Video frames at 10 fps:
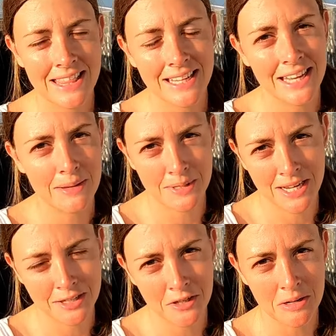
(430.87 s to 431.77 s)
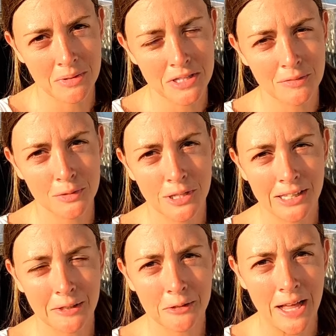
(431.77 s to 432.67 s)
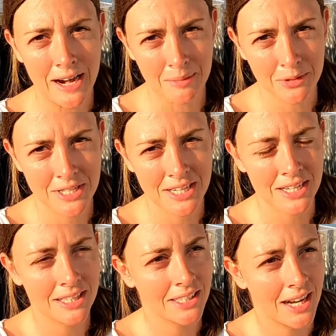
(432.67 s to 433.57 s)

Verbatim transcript: that keeps our treatments of all our little animals here